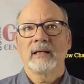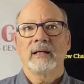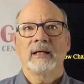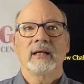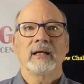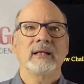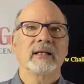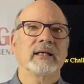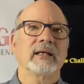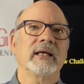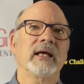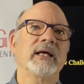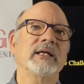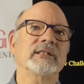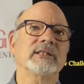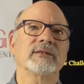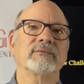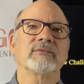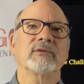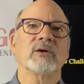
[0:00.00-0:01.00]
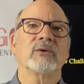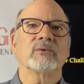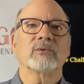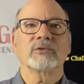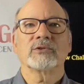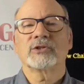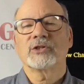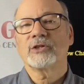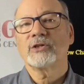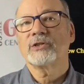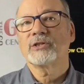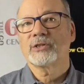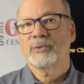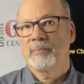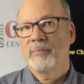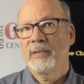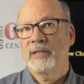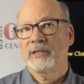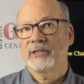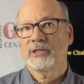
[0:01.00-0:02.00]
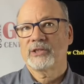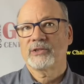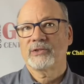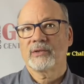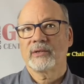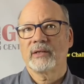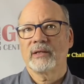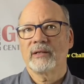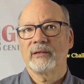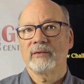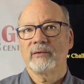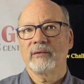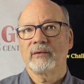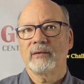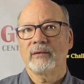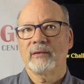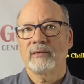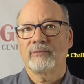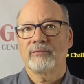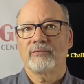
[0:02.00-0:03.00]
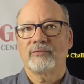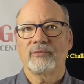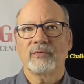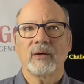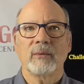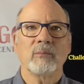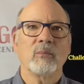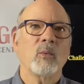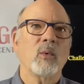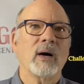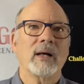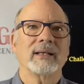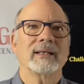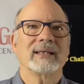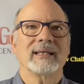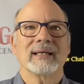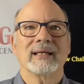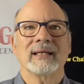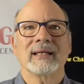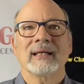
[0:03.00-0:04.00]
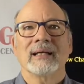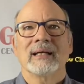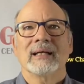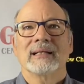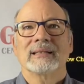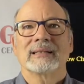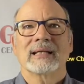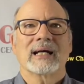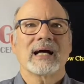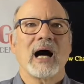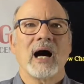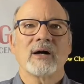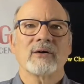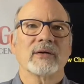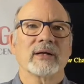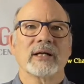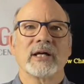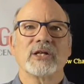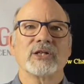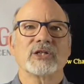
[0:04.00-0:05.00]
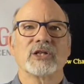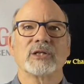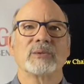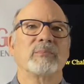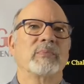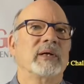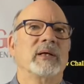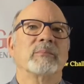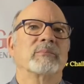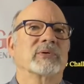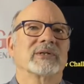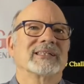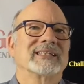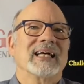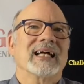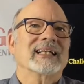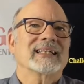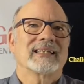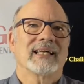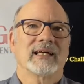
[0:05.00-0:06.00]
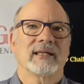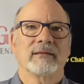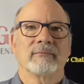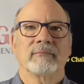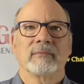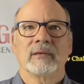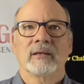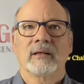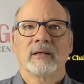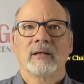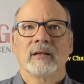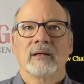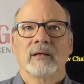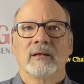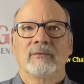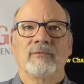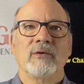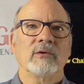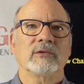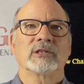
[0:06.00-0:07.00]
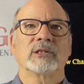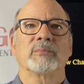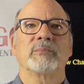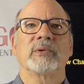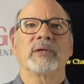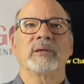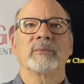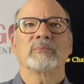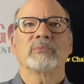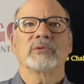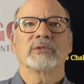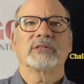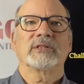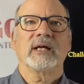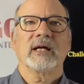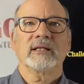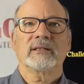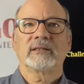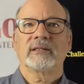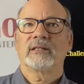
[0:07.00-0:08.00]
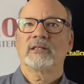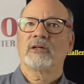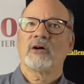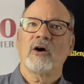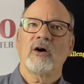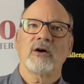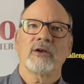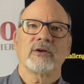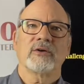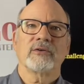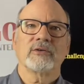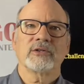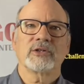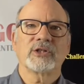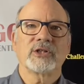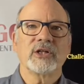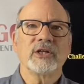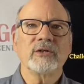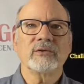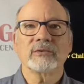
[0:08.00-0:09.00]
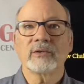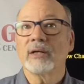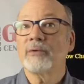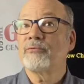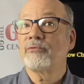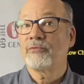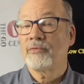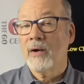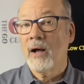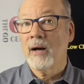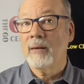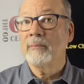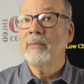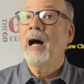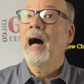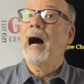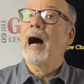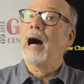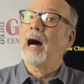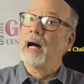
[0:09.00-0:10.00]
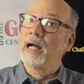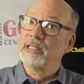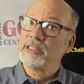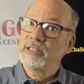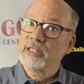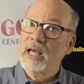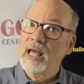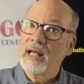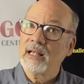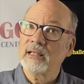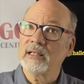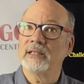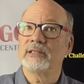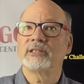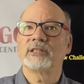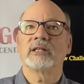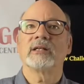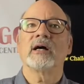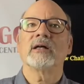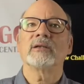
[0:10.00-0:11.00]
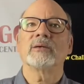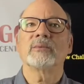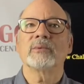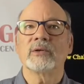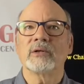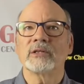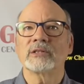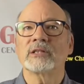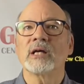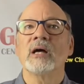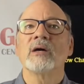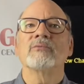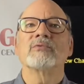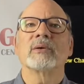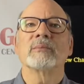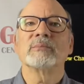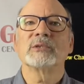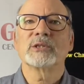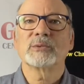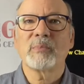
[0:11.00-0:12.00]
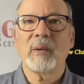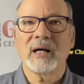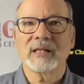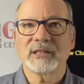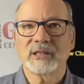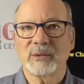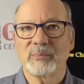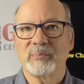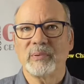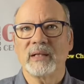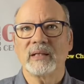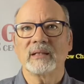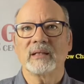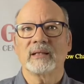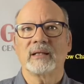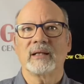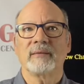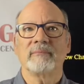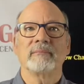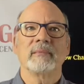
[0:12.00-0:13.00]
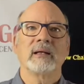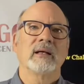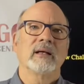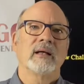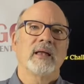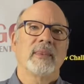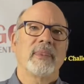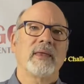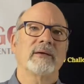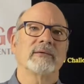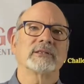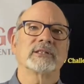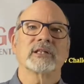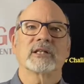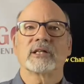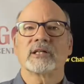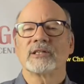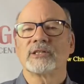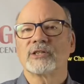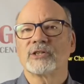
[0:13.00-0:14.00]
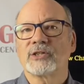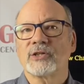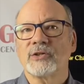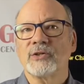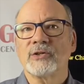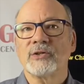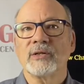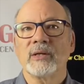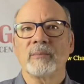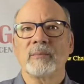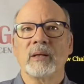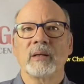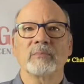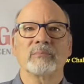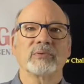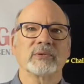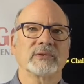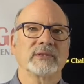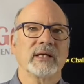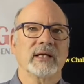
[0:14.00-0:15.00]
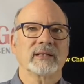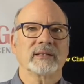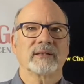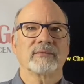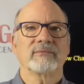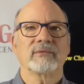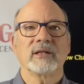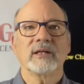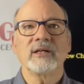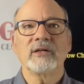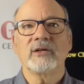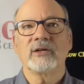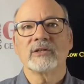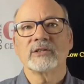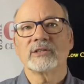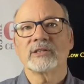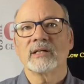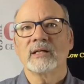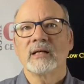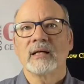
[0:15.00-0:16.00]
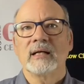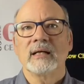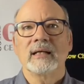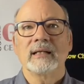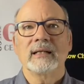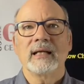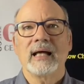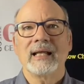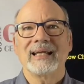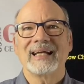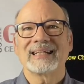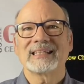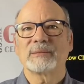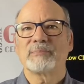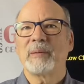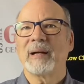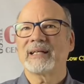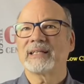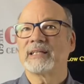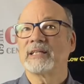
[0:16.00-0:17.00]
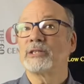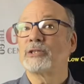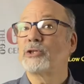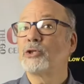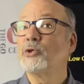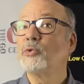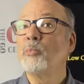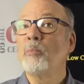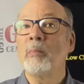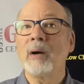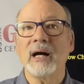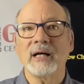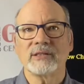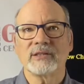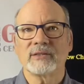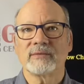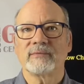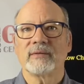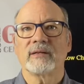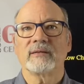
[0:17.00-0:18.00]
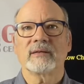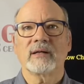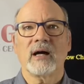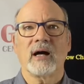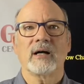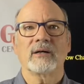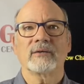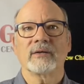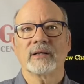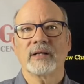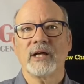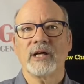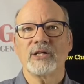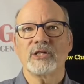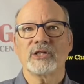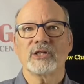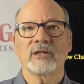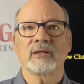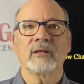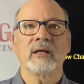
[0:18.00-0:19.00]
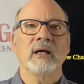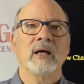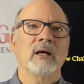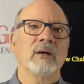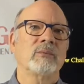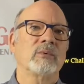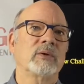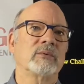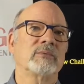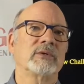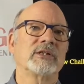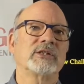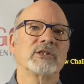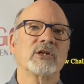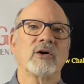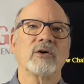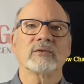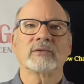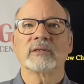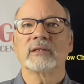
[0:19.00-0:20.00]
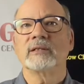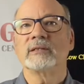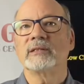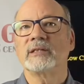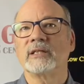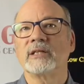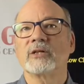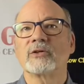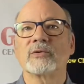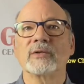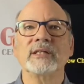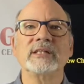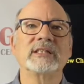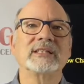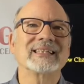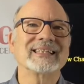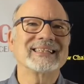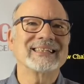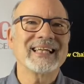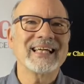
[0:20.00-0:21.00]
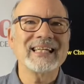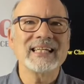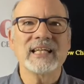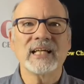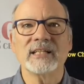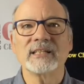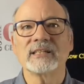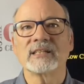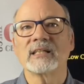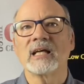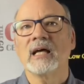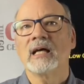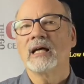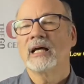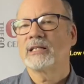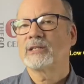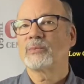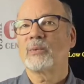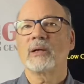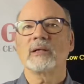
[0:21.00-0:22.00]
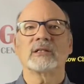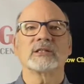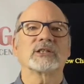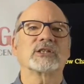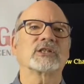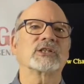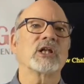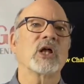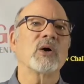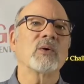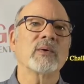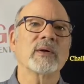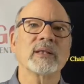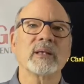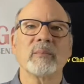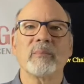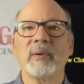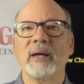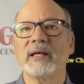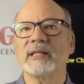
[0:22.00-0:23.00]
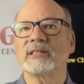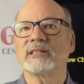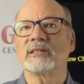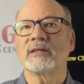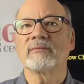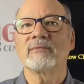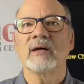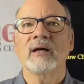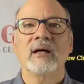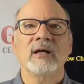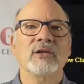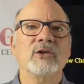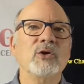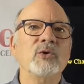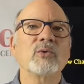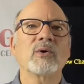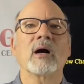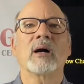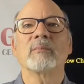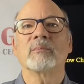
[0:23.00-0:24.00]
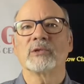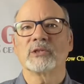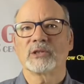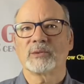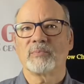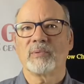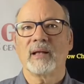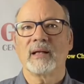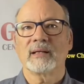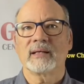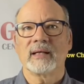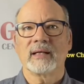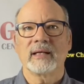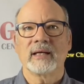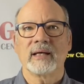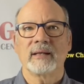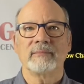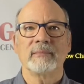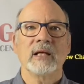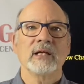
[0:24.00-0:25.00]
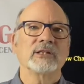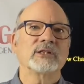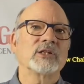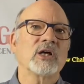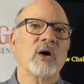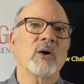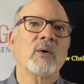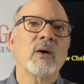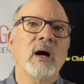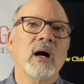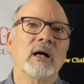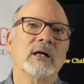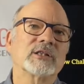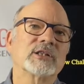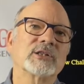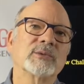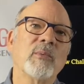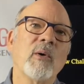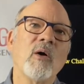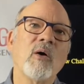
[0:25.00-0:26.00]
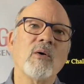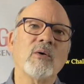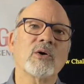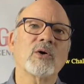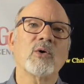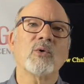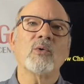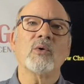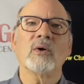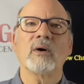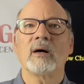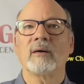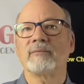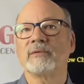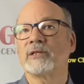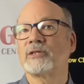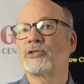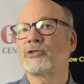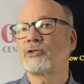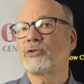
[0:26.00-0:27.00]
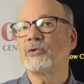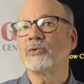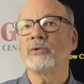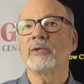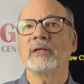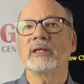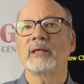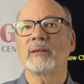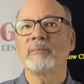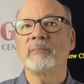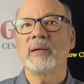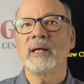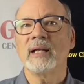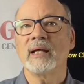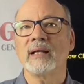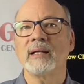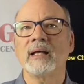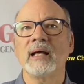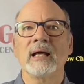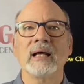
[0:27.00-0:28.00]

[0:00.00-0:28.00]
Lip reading: In the case of local church ministry, from what the congregation being protected. Folks are being protected, guarded, or shielded from high challenge. In other words, from responsibility. There is a concern among protective leaders that expecting too much of their congregation will result in decreased attendance, as well as slowing the pace of newcomers plugging in. So, a small core of the truly committed